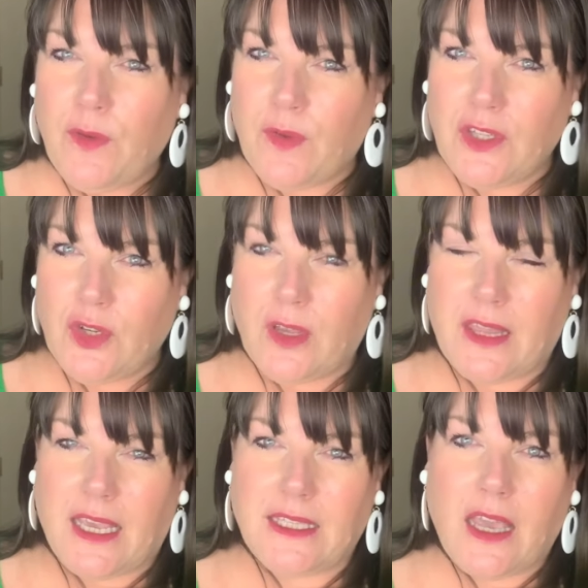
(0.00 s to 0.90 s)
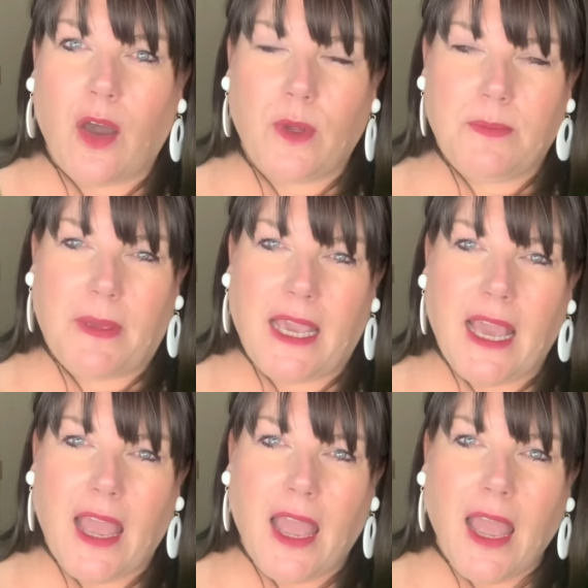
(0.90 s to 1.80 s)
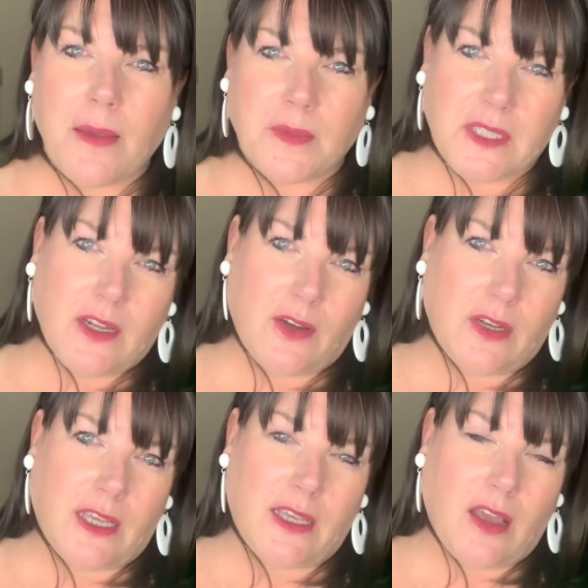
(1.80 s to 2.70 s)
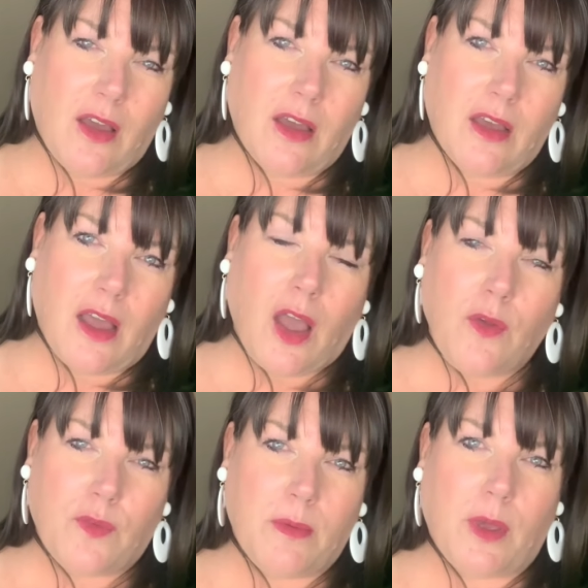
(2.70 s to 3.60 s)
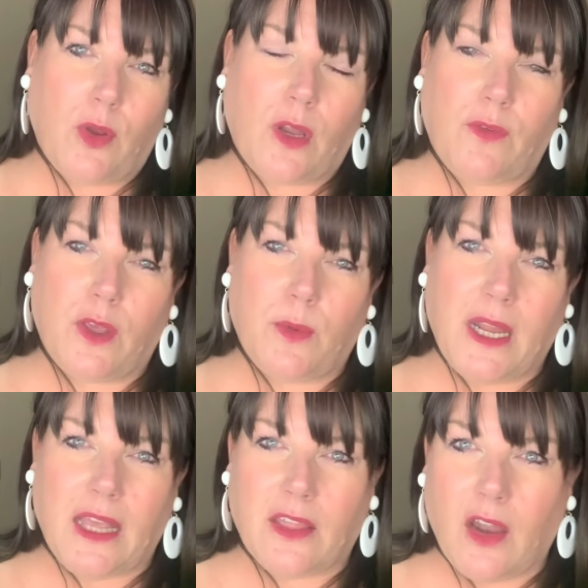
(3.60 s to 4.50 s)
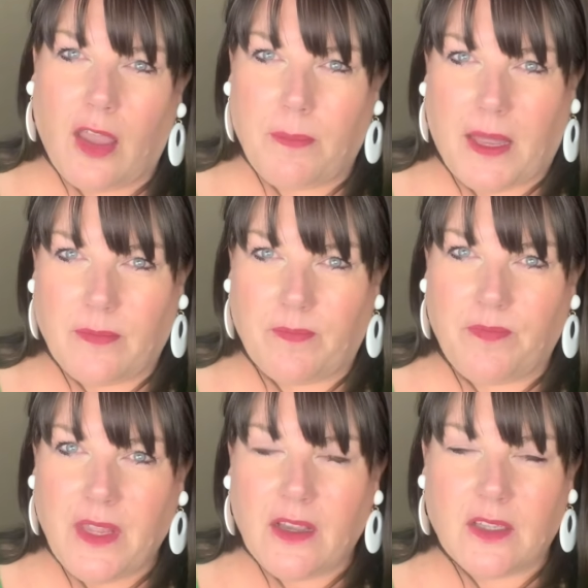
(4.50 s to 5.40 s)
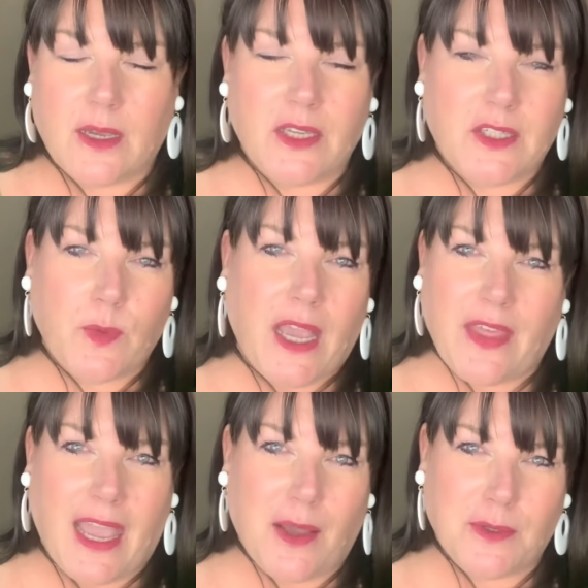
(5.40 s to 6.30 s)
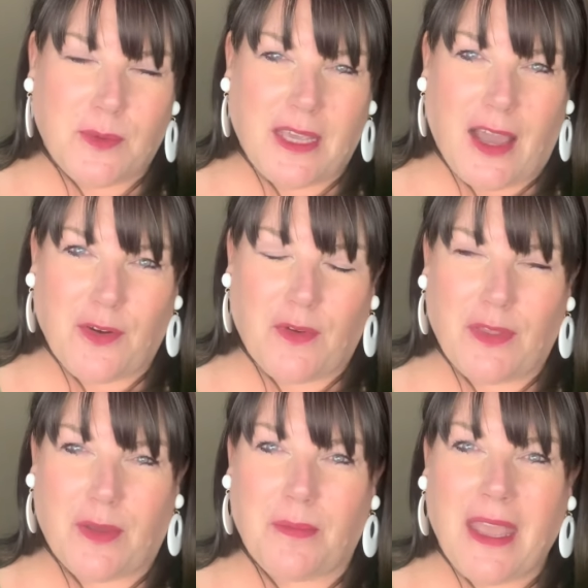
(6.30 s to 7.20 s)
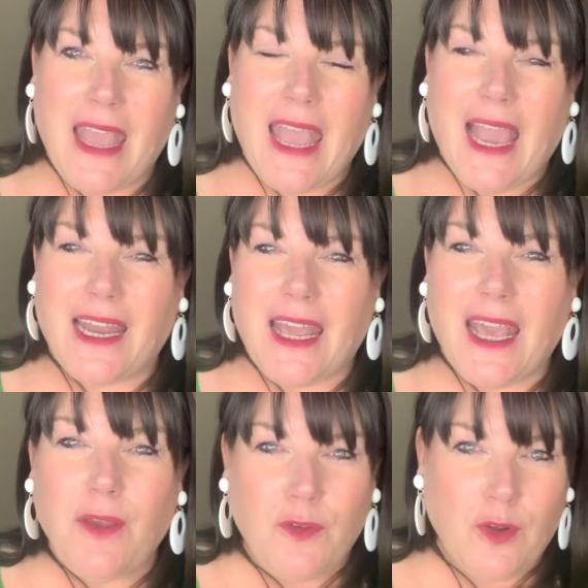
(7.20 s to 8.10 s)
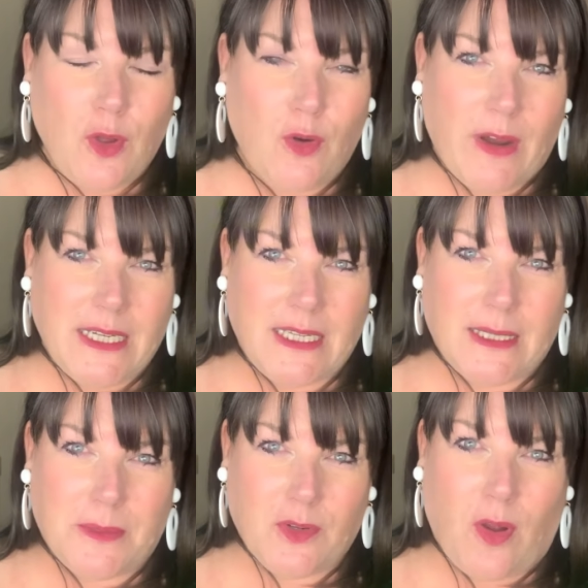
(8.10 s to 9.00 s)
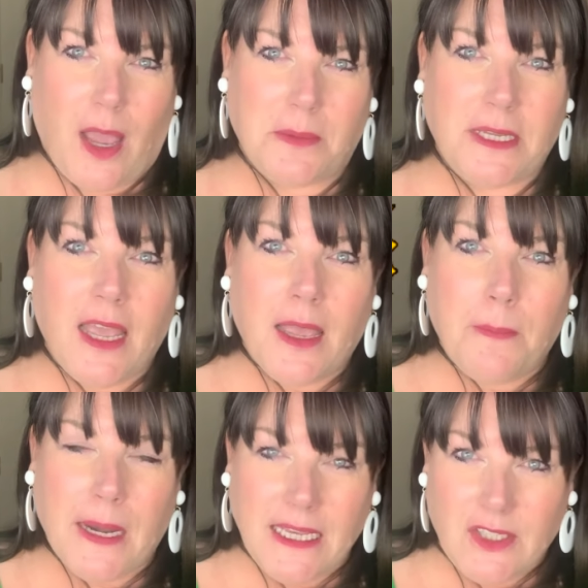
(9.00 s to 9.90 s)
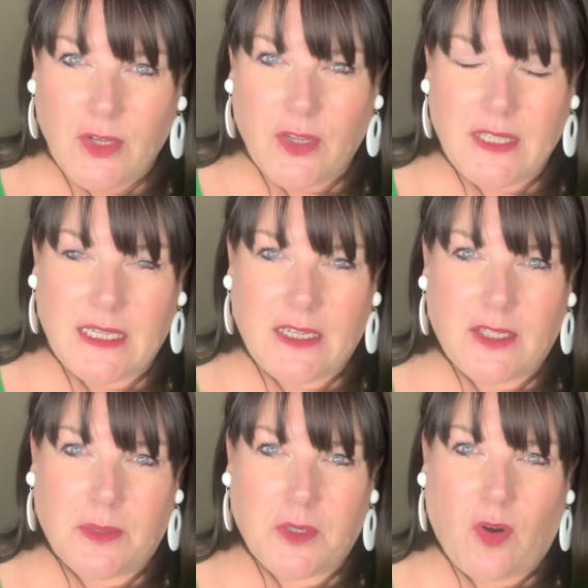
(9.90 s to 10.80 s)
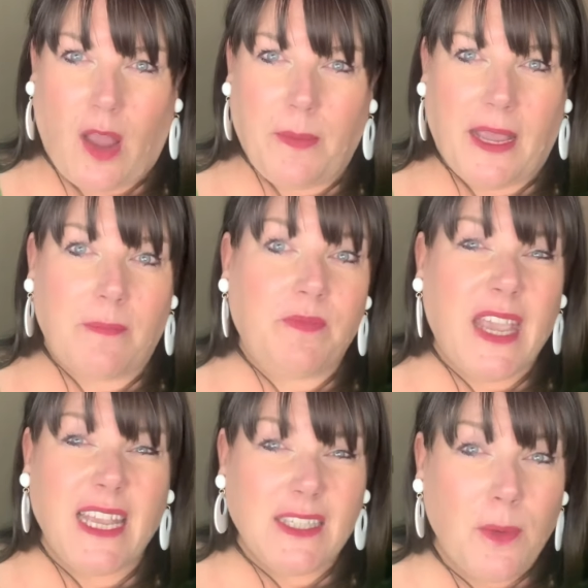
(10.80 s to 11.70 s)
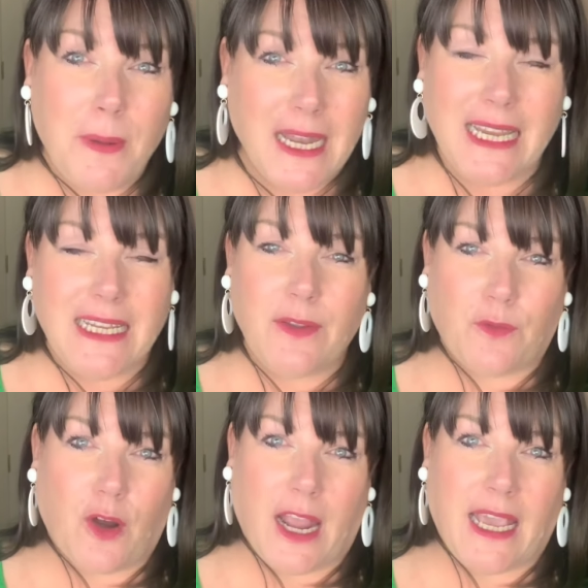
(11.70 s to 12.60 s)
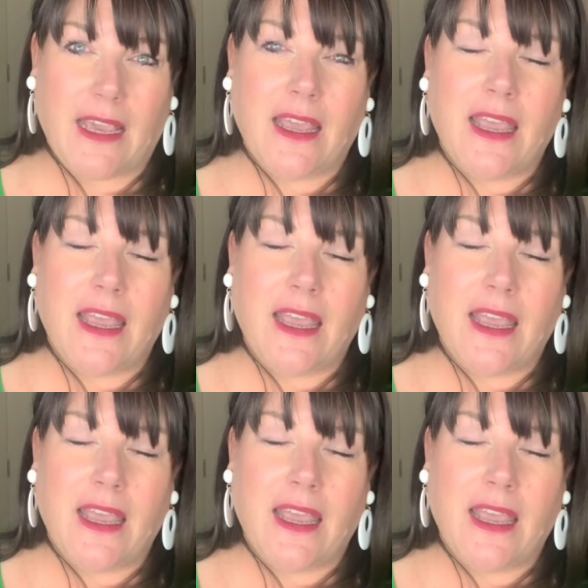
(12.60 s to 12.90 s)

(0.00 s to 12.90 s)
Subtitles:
you've enjoyed this, I would be absolutely over the moon if you would hit the like button, because I swear that helps with the algorithm. And if you're not already subscribed, please do consider subscribing. It's completely free